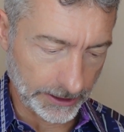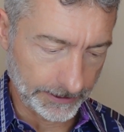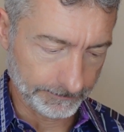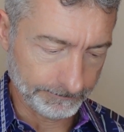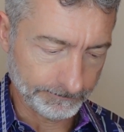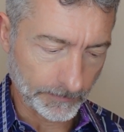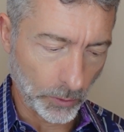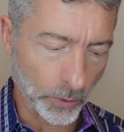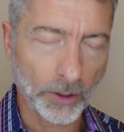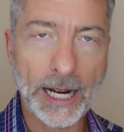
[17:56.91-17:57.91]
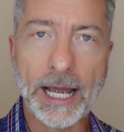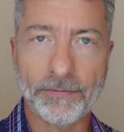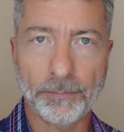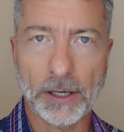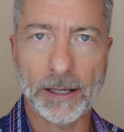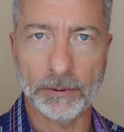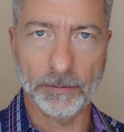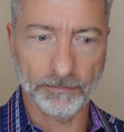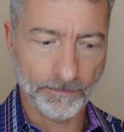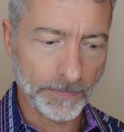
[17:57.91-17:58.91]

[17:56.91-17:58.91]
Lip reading: on, where I have a problem.